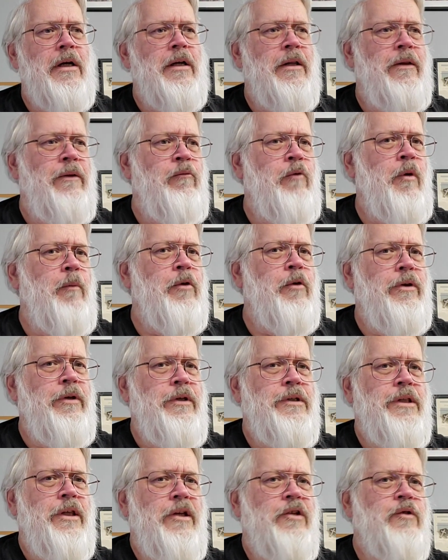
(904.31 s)
and remember
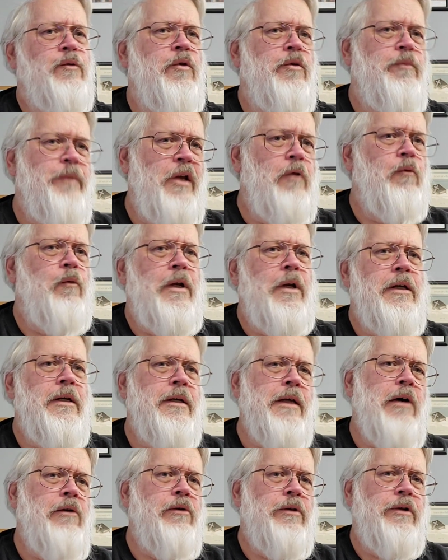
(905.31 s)
these things weren't being written
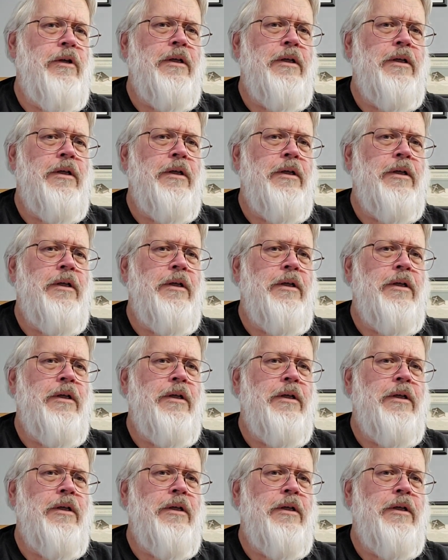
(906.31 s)
down at the